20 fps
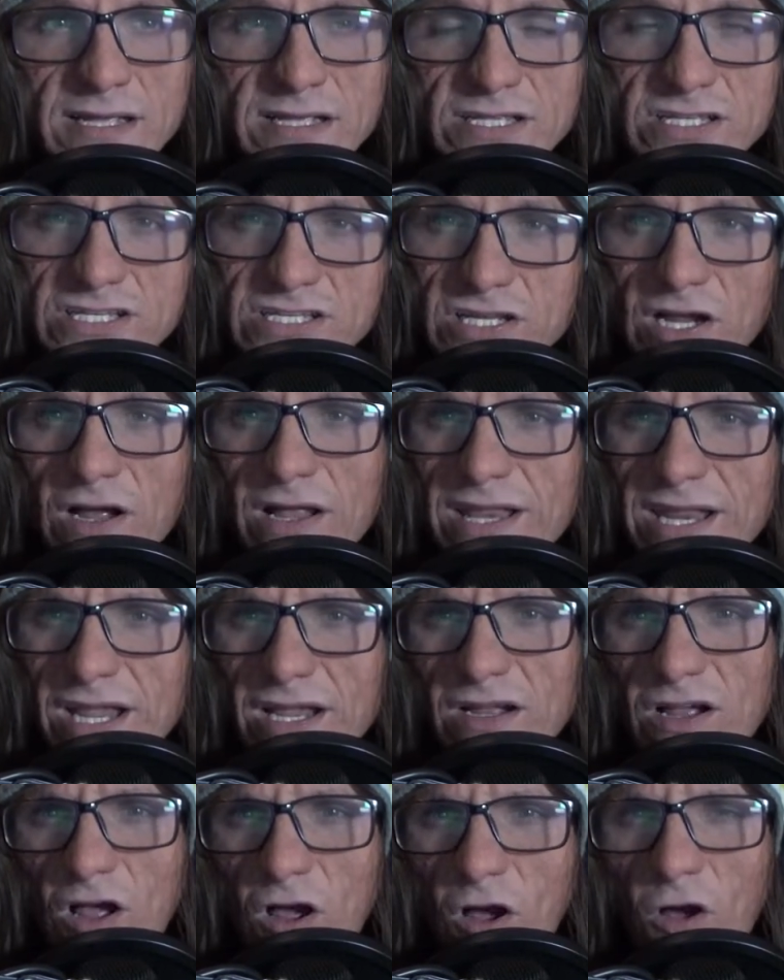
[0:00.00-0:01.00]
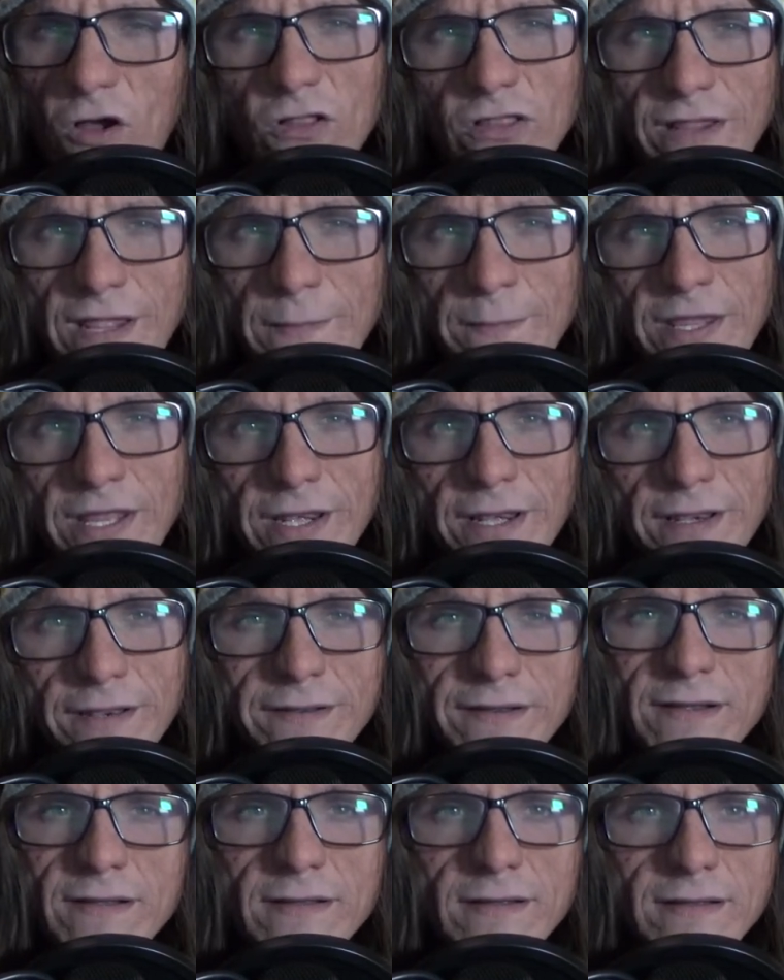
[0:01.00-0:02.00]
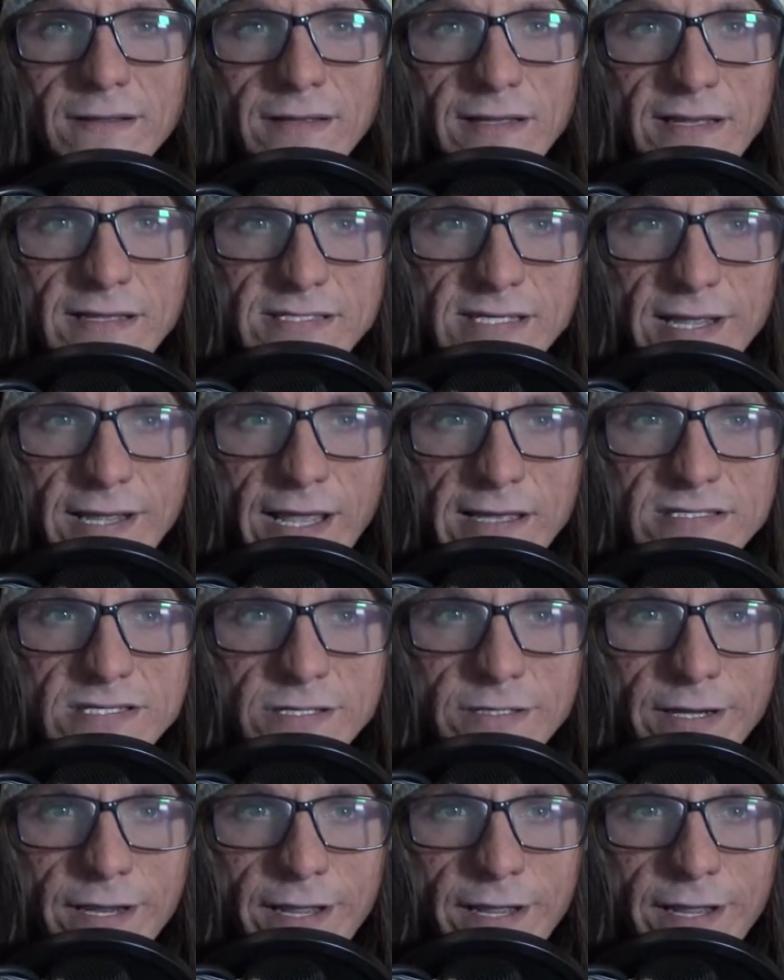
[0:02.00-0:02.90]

Sonia Holleyman, is I guess her